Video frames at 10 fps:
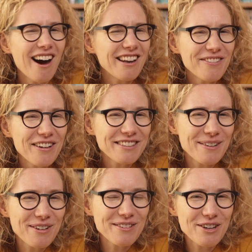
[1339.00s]
I love how
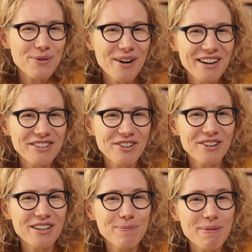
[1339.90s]
sometimes a quiet
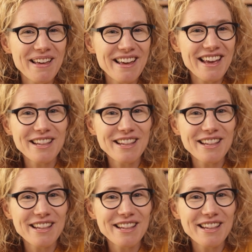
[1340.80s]
shot can appear